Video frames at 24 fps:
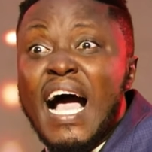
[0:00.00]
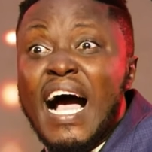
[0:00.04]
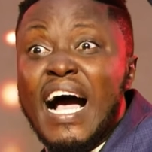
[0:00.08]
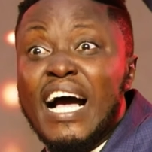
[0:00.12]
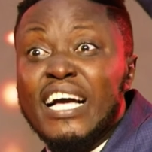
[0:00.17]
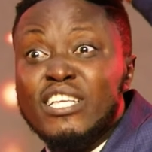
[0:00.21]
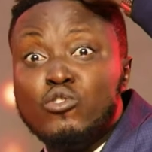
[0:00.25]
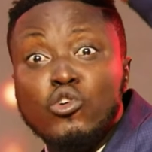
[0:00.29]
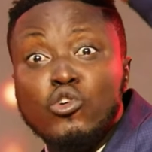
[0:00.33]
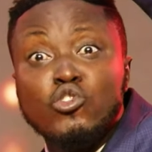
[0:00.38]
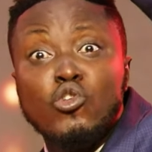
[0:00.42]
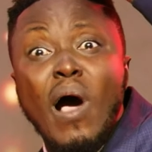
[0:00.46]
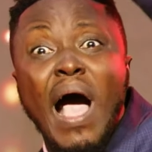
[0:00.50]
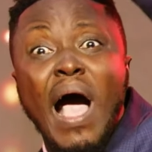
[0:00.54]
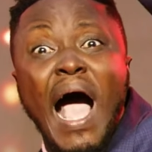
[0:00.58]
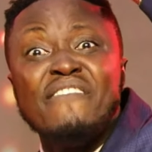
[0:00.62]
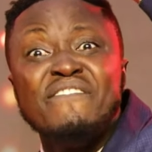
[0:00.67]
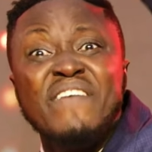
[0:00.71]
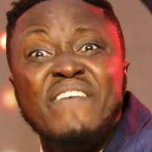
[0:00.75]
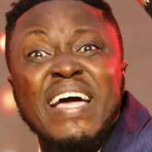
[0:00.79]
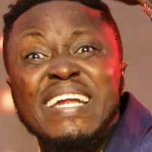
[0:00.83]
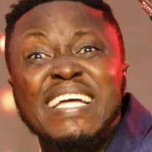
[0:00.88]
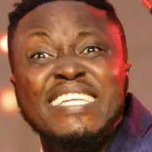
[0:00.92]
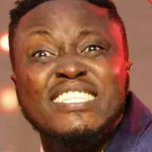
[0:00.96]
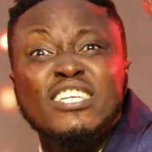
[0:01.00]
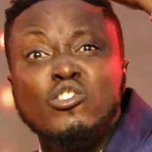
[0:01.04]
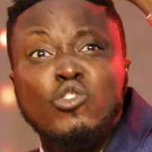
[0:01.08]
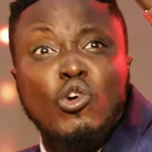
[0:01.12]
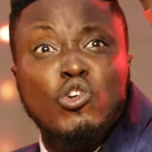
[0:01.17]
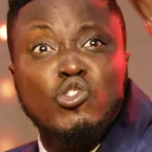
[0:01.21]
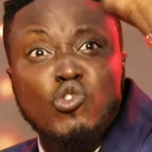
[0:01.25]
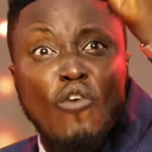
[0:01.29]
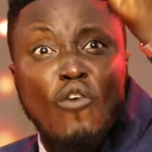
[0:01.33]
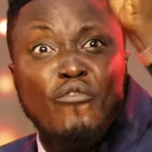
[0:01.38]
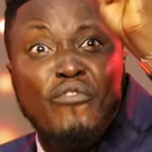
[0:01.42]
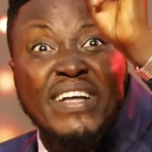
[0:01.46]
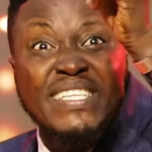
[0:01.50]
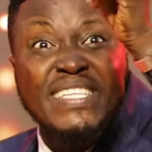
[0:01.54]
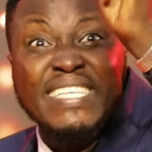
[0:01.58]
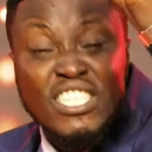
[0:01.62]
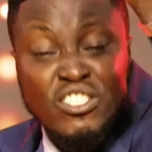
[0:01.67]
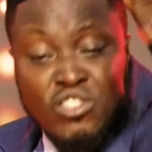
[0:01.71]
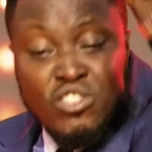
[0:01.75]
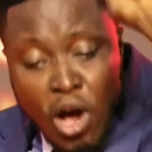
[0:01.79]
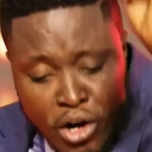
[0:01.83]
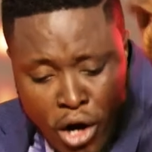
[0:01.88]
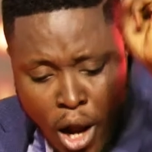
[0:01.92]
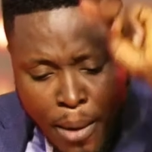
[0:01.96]
You don't have anything to show for it. It's
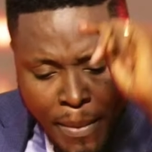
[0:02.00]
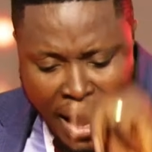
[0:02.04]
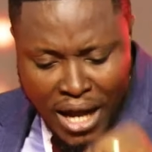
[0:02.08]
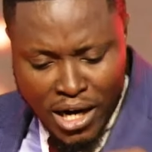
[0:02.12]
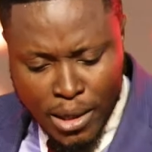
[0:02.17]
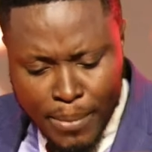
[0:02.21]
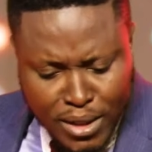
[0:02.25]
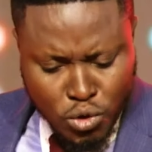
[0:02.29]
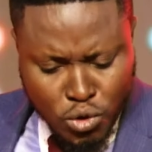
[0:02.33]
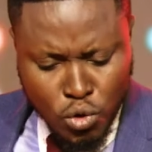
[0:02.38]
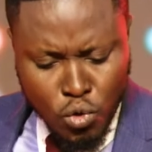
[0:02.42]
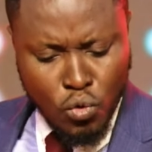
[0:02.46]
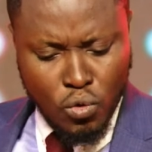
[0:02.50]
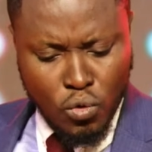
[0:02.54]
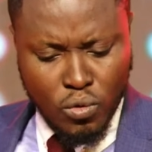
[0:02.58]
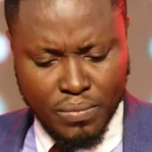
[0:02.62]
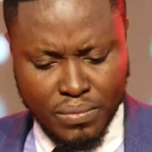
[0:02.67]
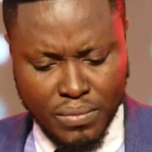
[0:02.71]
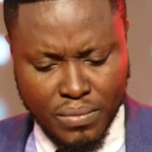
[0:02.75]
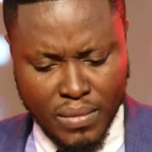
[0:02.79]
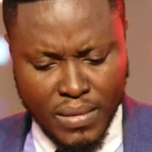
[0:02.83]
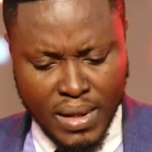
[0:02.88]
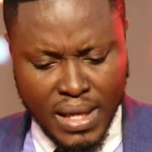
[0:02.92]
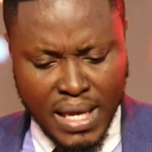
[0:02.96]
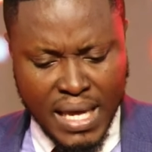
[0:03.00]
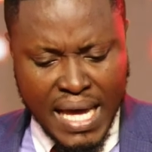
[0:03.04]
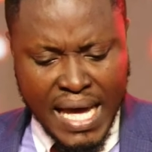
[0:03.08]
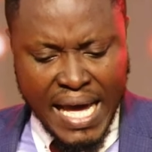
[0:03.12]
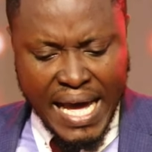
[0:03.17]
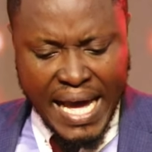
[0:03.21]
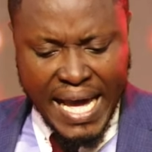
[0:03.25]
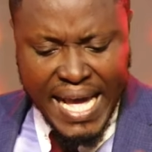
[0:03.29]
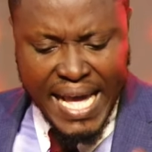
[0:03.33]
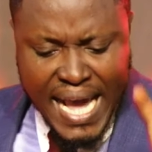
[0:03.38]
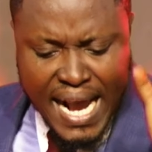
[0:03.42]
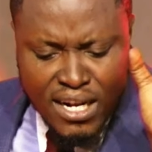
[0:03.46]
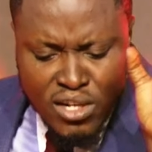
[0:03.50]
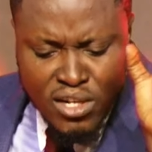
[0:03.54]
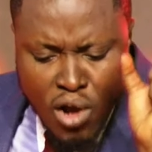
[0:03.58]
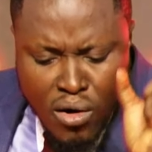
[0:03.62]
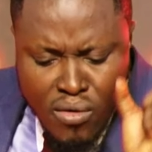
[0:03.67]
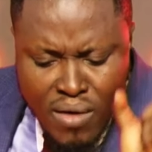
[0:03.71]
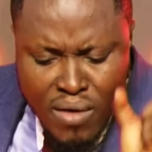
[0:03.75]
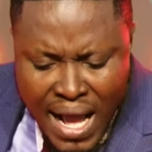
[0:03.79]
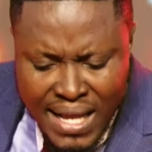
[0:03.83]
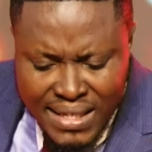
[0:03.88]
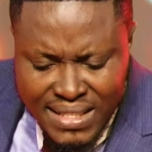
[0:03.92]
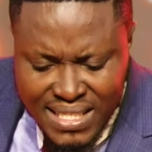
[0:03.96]
not normal. Number two,
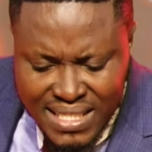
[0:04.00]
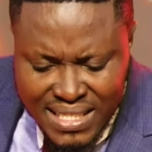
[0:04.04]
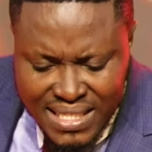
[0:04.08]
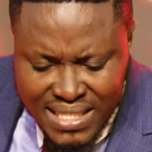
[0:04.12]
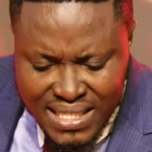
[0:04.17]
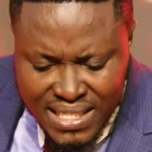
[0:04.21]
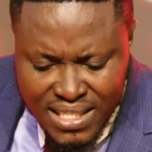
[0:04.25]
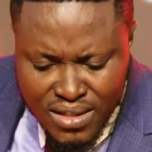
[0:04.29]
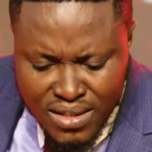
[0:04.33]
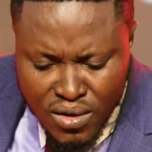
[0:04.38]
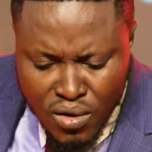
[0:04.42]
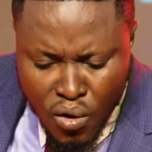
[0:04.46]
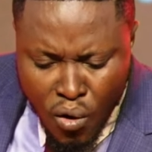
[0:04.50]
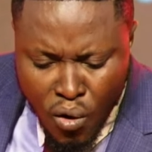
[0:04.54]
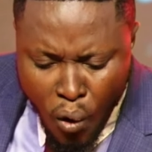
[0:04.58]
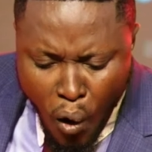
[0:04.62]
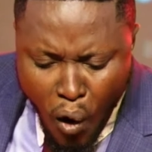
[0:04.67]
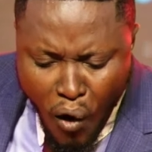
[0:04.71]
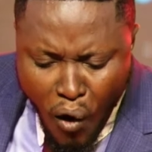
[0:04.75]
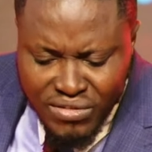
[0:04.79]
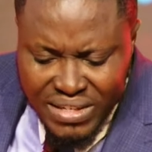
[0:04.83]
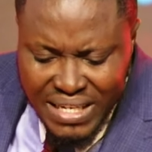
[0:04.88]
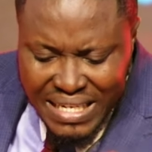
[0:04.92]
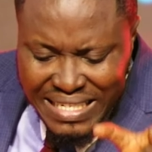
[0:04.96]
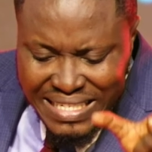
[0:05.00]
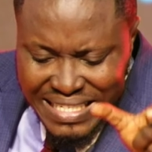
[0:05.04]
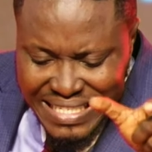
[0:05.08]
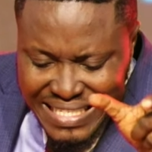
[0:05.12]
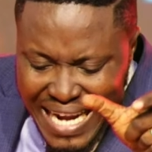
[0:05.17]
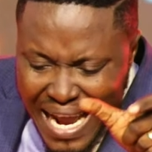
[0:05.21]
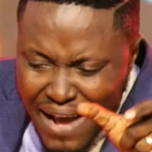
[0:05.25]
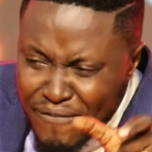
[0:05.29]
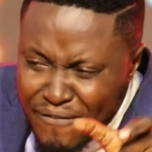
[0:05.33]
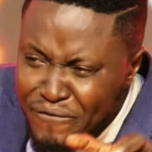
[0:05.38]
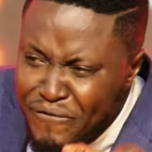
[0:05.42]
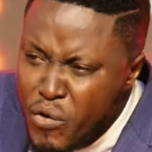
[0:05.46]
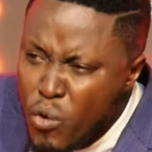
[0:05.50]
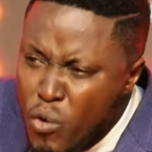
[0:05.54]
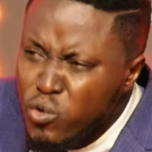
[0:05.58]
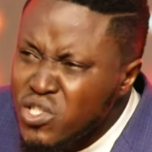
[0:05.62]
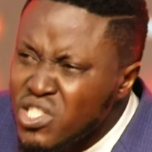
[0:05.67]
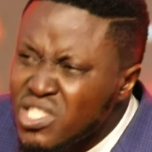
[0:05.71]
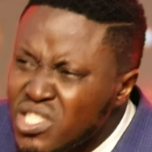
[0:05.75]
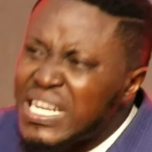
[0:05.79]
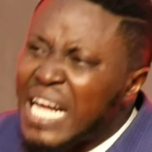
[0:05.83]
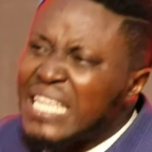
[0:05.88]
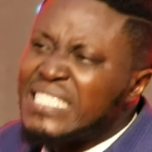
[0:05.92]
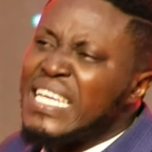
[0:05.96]
ignorance of the devil's
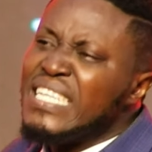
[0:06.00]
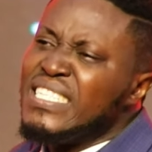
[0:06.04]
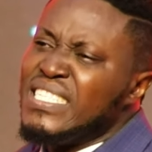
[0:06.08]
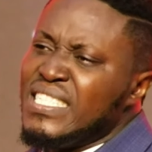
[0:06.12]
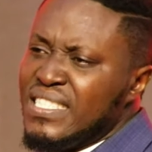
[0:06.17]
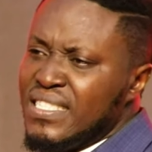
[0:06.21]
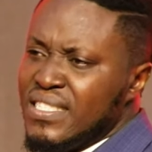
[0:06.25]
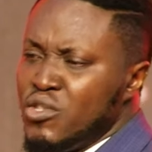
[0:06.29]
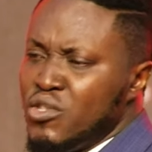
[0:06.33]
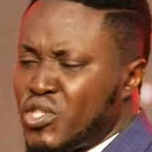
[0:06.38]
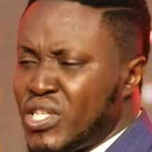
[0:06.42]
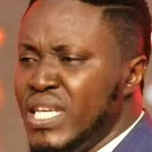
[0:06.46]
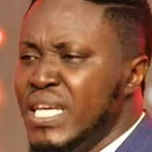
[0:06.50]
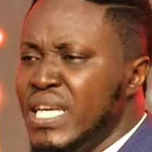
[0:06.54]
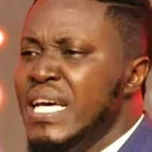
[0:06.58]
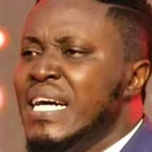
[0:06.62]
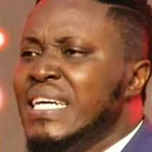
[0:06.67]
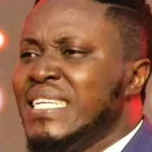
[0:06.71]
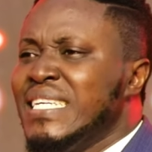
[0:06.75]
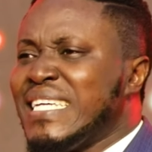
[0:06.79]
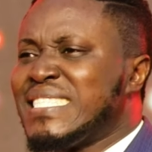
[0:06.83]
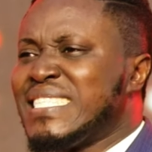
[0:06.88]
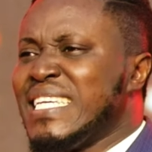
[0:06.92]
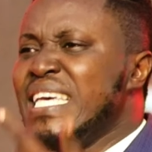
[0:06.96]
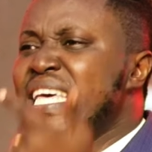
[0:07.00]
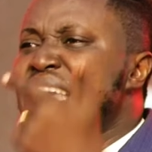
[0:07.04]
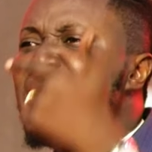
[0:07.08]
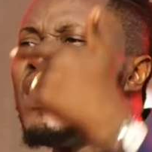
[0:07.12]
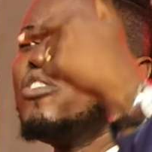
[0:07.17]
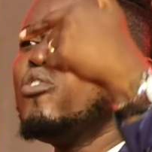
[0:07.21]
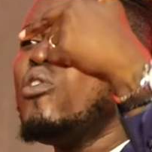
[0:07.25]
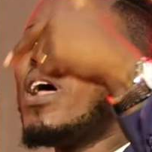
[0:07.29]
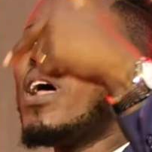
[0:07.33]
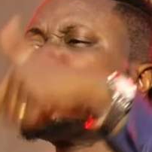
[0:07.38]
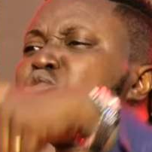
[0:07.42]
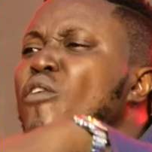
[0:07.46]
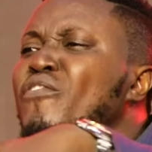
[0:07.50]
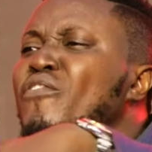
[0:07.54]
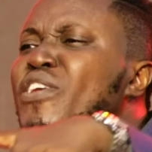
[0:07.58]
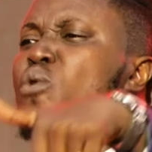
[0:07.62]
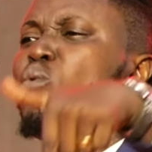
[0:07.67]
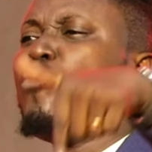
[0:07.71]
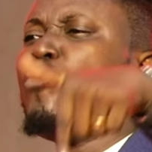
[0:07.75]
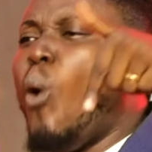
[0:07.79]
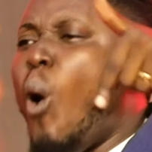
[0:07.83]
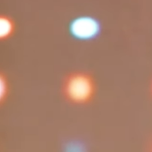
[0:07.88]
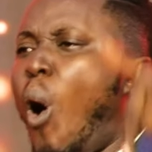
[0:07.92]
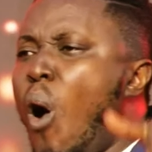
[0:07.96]
strategy. You see, there's ignorance of the
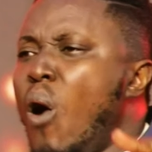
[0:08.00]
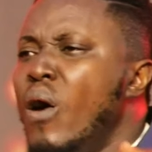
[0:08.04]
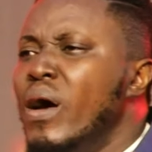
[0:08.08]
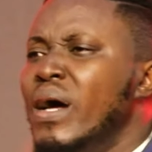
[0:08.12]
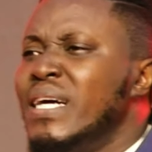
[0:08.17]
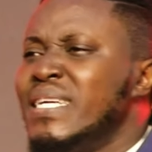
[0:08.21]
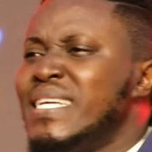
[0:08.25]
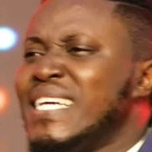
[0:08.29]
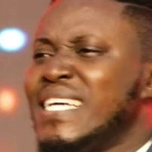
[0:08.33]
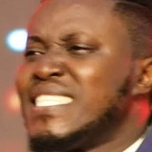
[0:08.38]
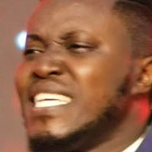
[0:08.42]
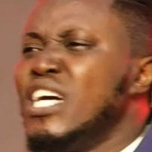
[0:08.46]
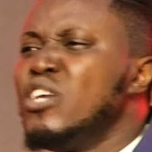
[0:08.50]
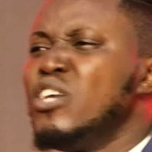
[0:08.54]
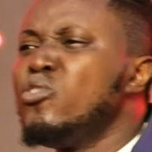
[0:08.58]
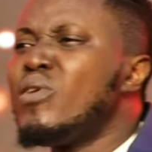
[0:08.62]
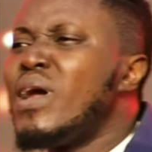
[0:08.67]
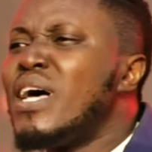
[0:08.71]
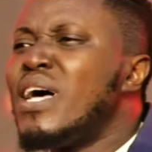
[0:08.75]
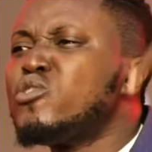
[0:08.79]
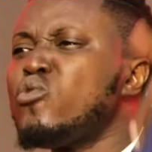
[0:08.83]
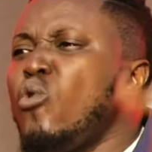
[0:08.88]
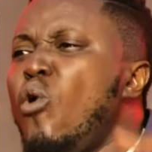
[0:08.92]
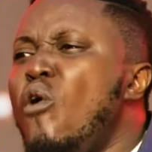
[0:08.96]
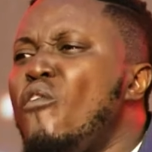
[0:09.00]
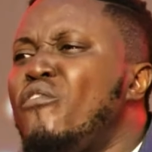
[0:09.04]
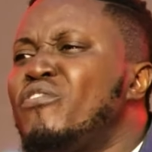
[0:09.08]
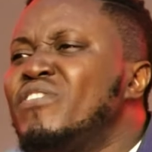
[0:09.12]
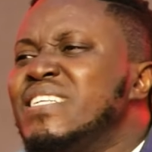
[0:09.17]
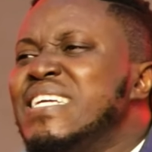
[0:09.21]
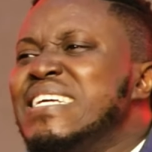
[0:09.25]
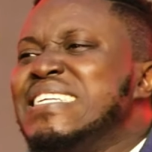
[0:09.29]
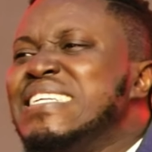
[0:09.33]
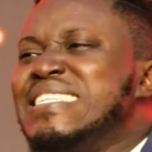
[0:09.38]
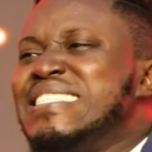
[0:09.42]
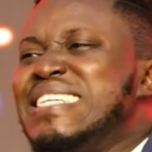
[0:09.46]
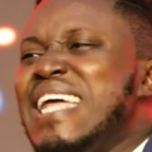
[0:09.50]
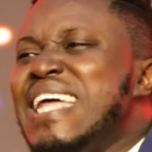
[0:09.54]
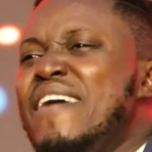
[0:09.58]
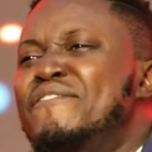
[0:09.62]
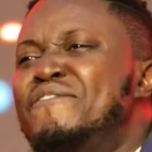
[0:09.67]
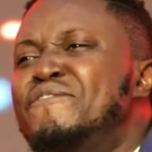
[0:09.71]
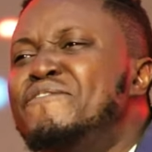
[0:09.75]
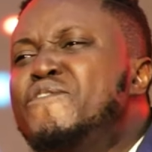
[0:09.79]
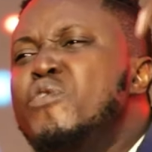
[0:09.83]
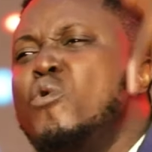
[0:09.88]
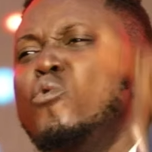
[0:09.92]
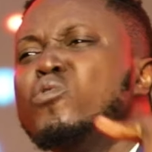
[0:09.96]
war, there's ignorance of the
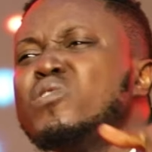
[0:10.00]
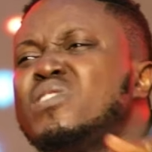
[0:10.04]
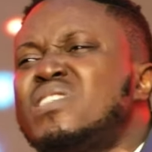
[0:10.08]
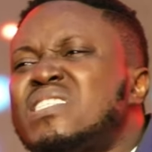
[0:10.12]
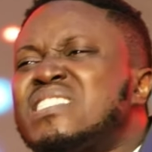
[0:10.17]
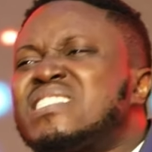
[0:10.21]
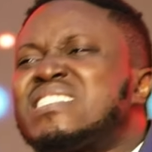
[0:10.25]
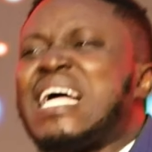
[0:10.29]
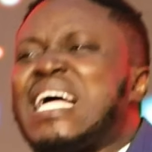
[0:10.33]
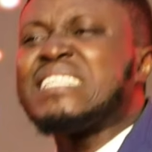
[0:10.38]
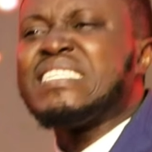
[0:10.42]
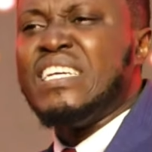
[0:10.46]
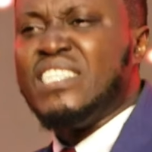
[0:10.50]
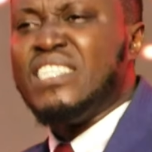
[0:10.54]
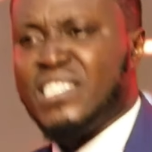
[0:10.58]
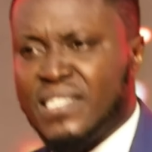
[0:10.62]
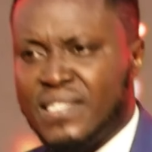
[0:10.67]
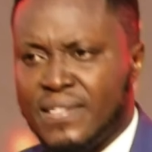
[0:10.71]
devil's strategy.